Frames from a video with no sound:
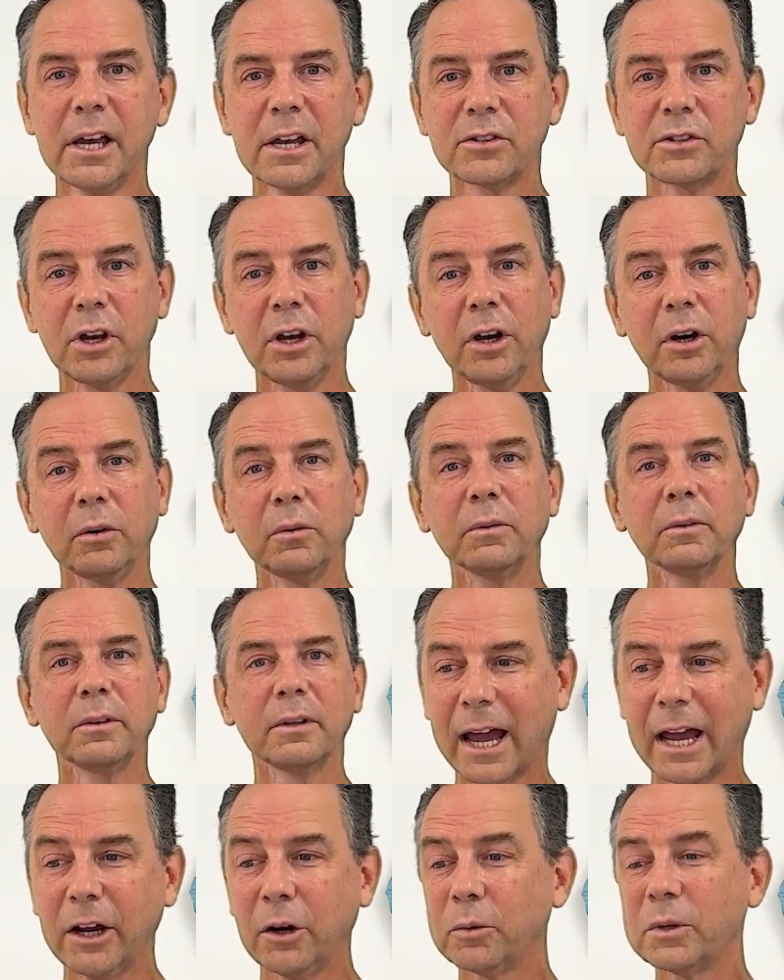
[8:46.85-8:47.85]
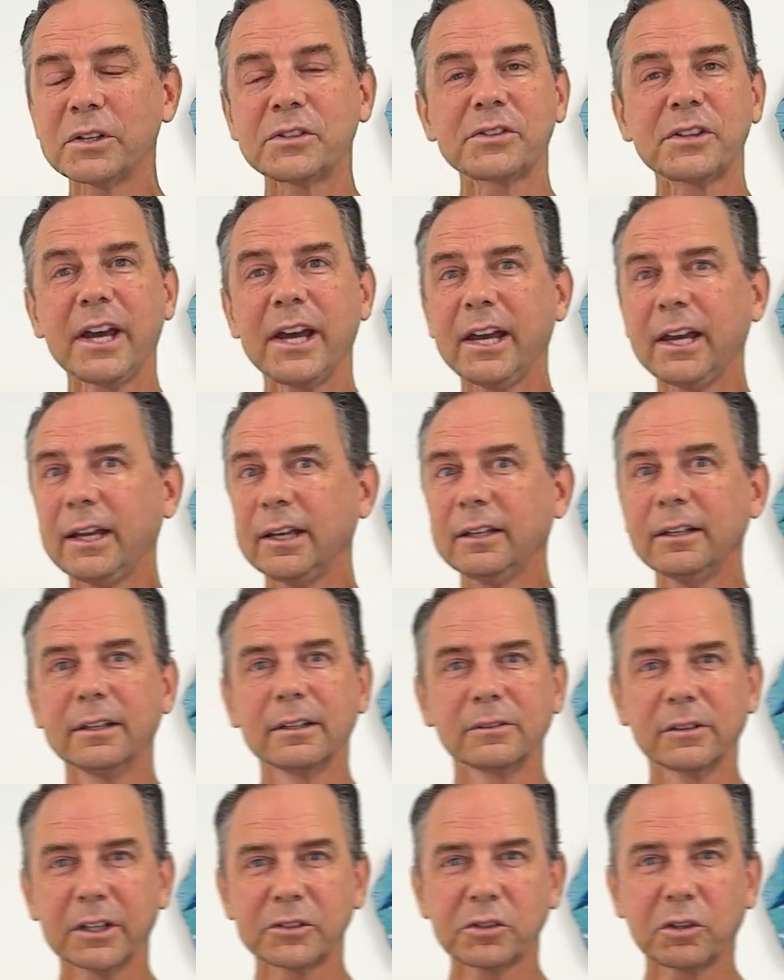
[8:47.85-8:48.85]
So I always say,
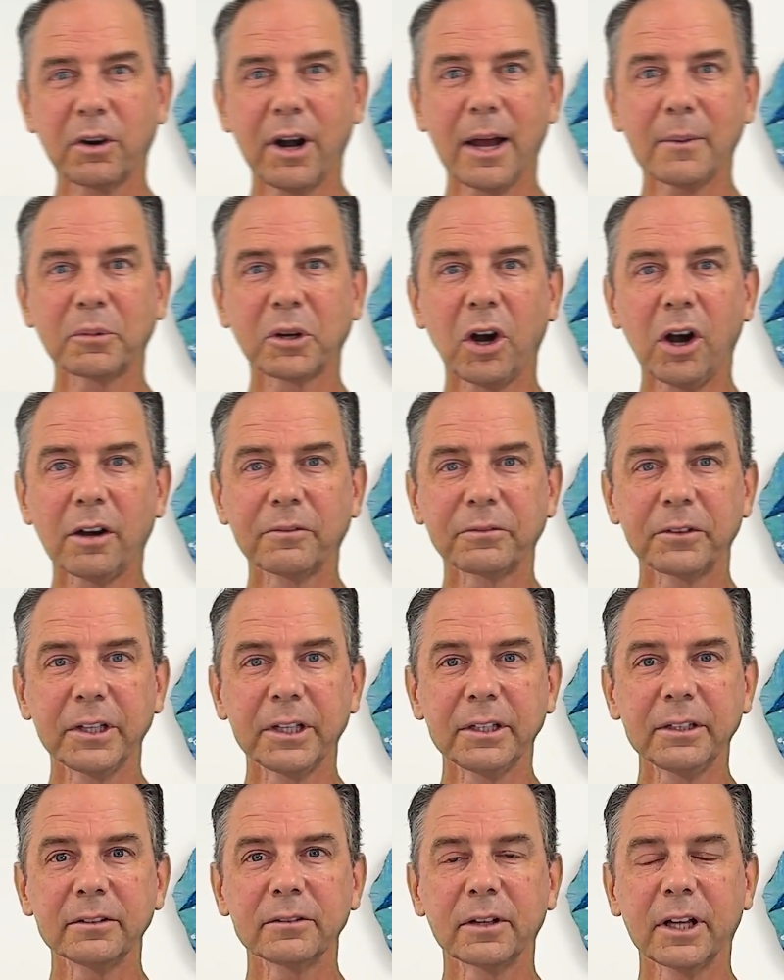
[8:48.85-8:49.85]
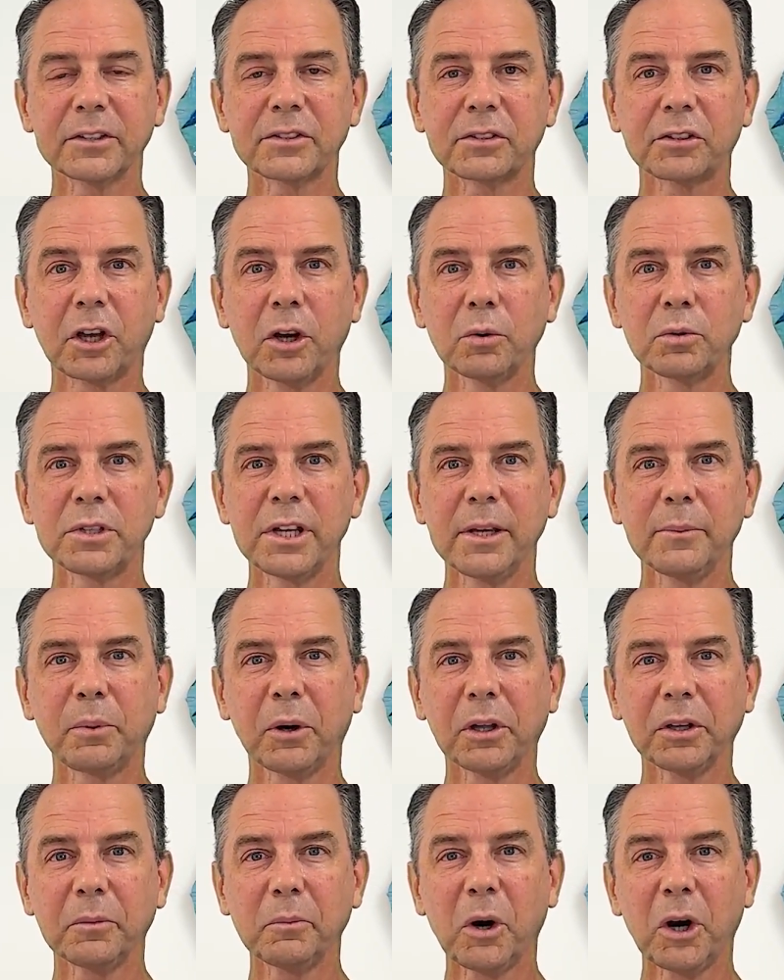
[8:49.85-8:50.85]
let's grab coffee. Let's go deep
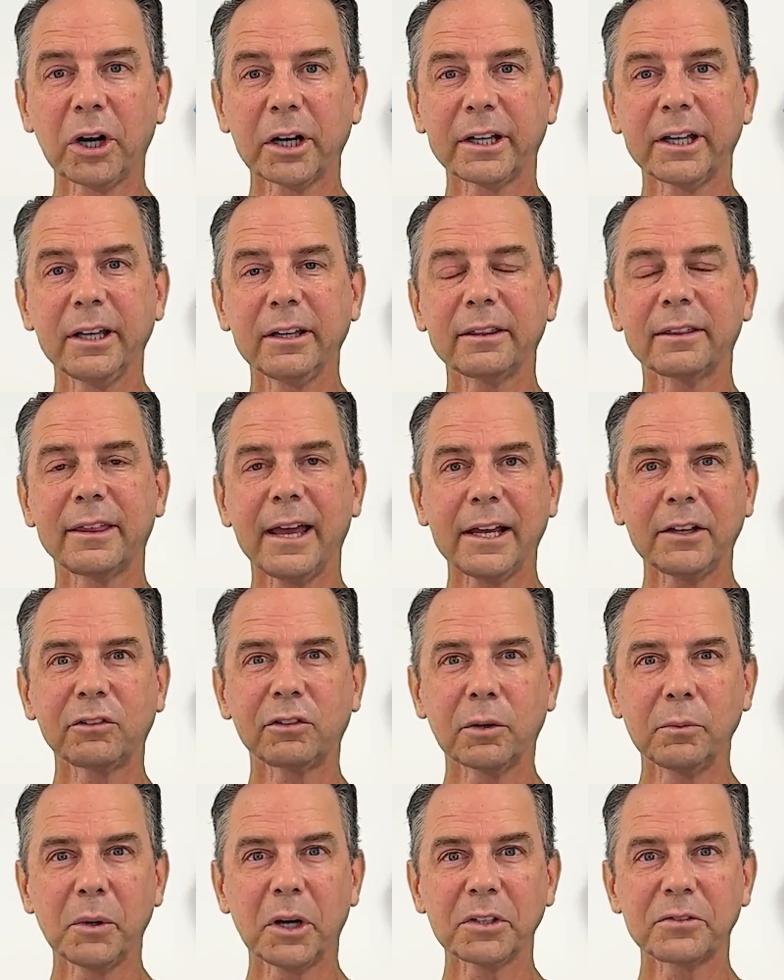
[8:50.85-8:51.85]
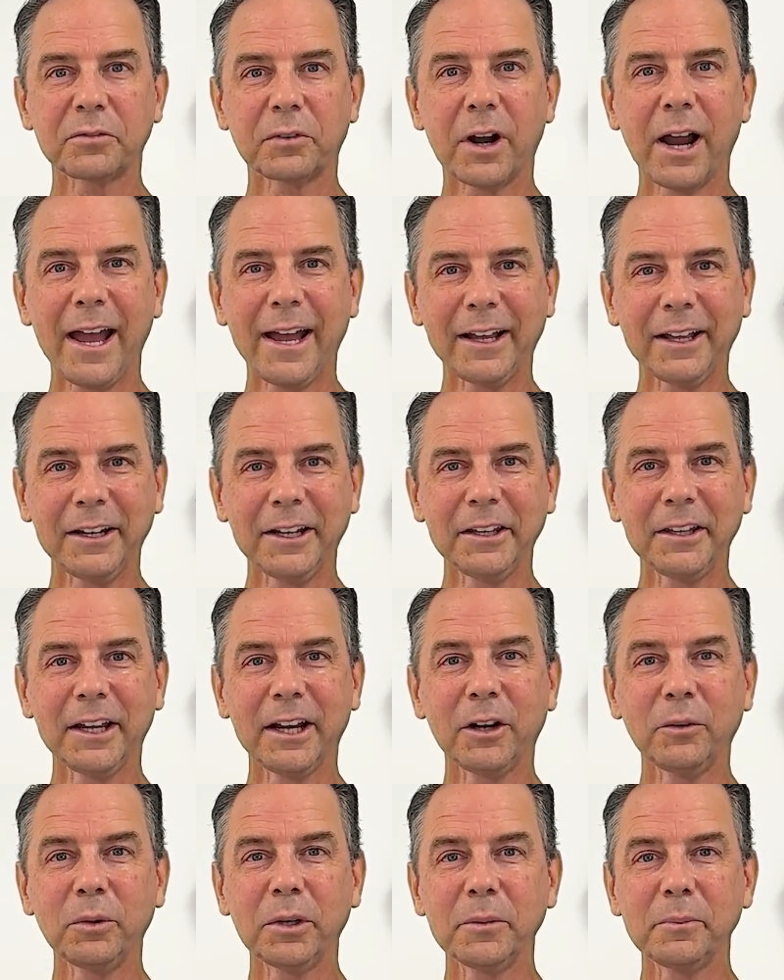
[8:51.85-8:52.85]
on the market. Thanks so much for hanging in
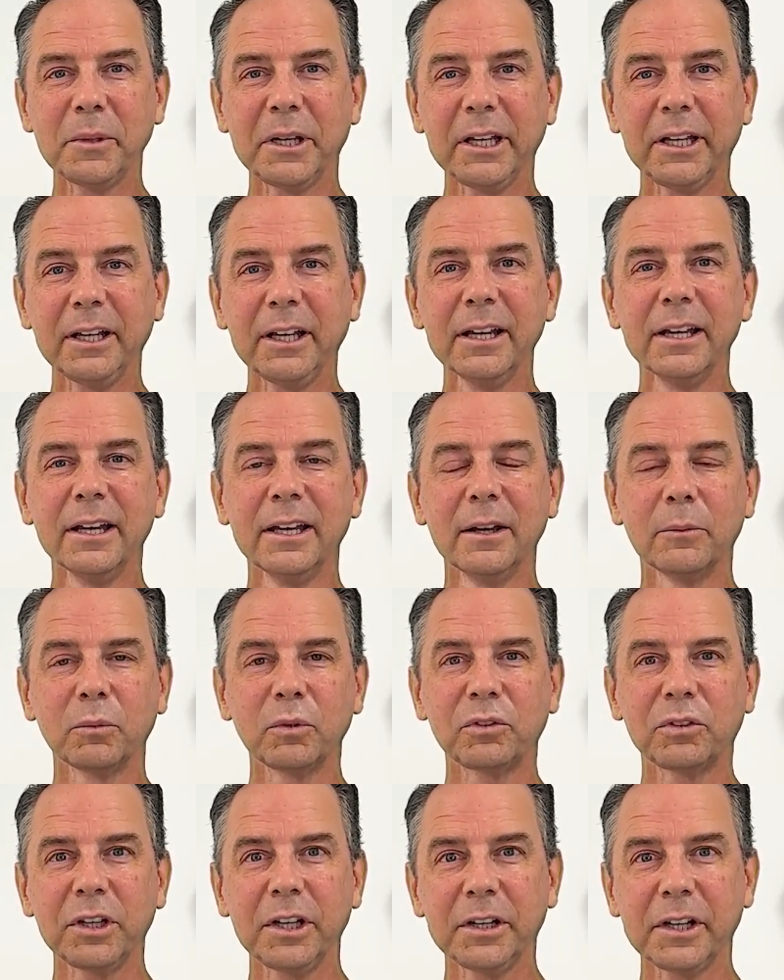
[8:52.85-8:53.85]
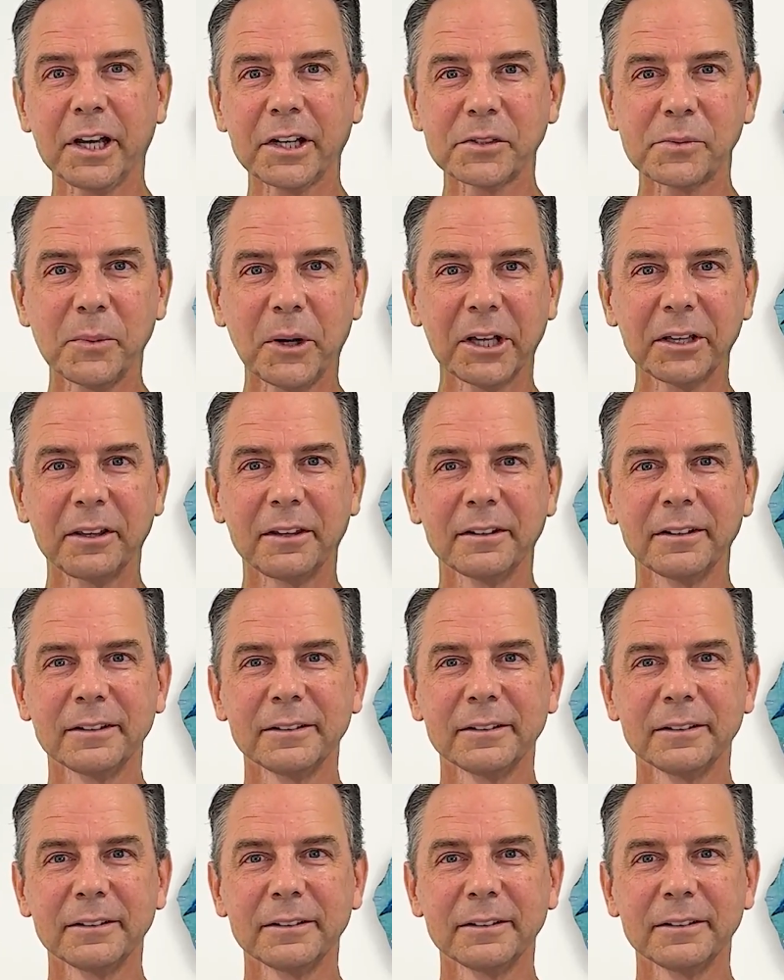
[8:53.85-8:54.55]
there with me. We'll see you next month.